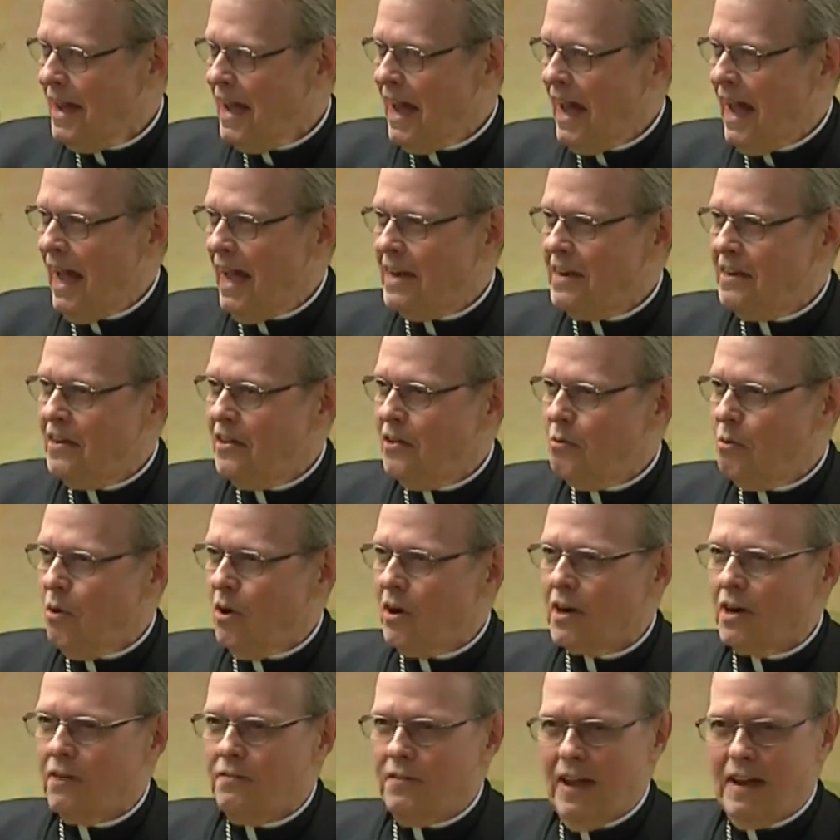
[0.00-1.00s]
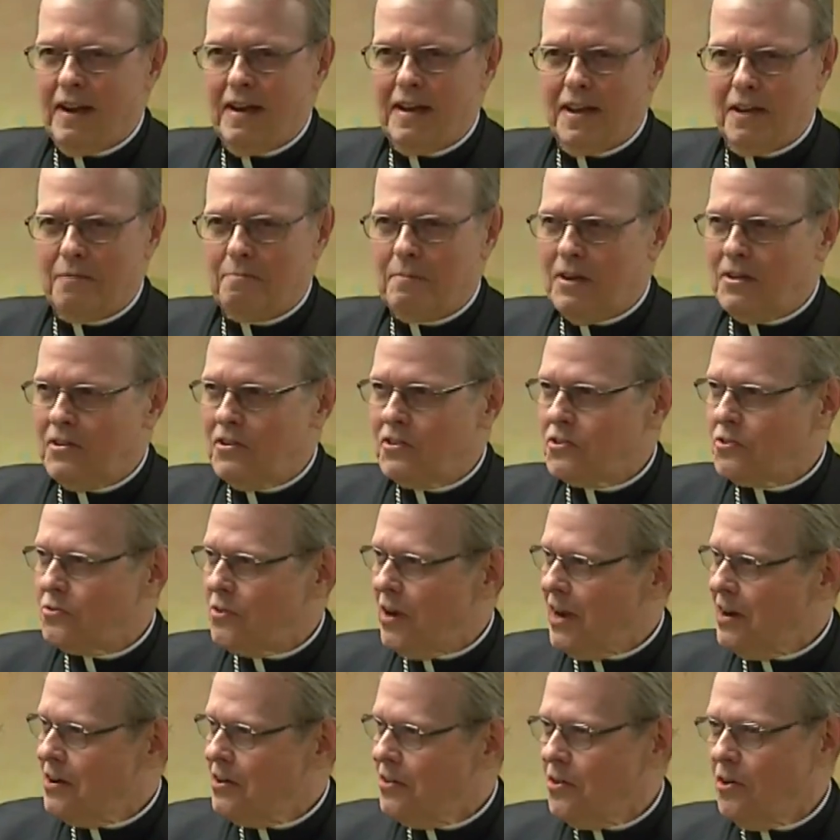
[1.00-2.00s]
And the work of any
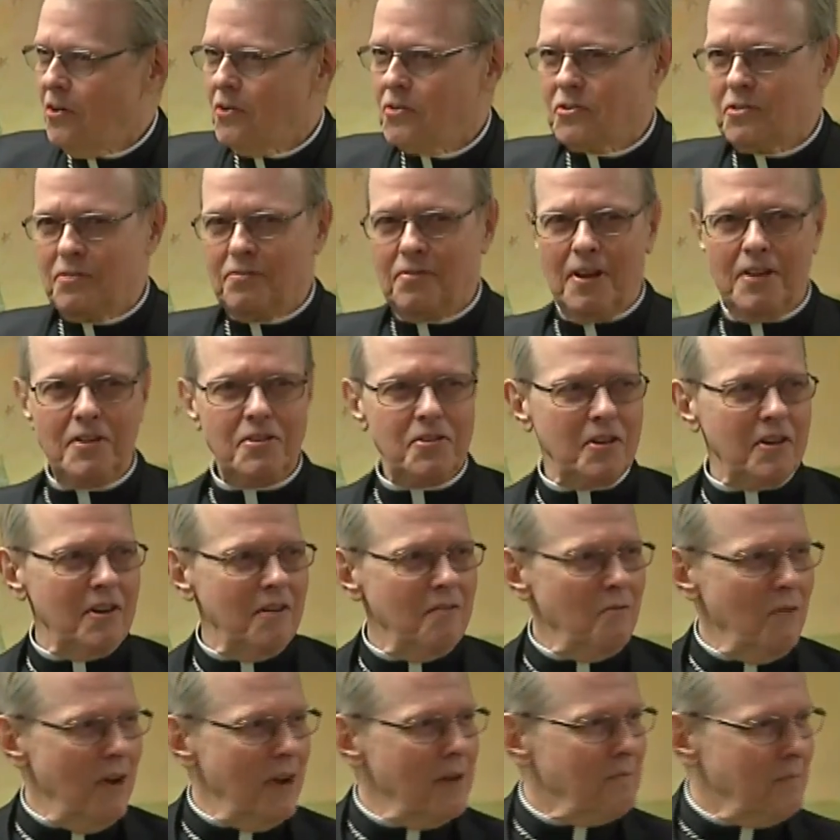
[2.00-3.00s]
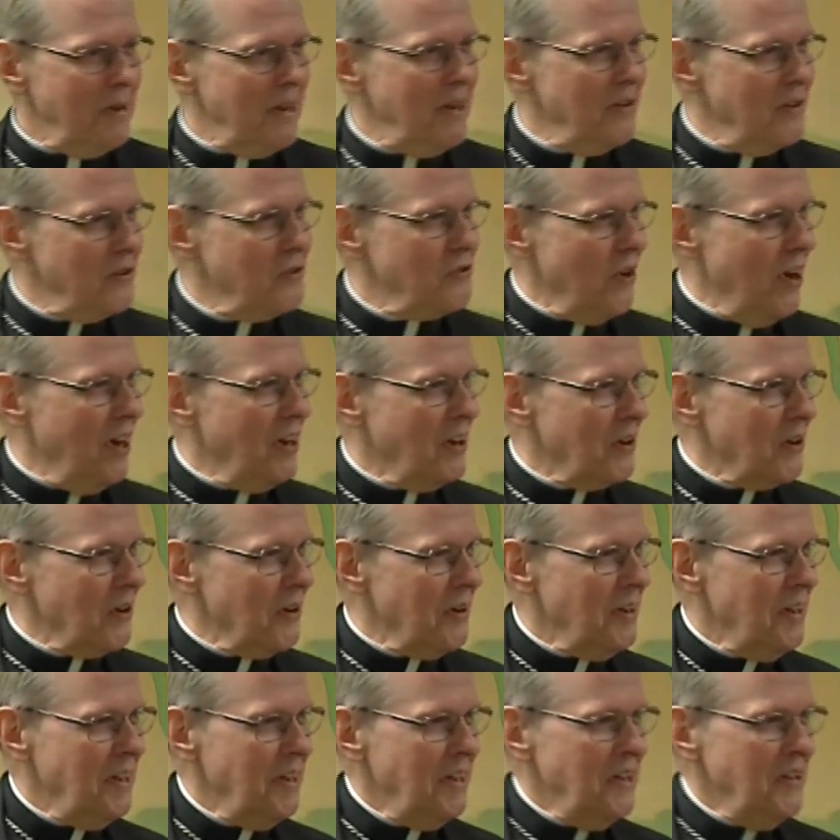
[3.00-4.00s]
administrator, those of us that have read Peter Drucker,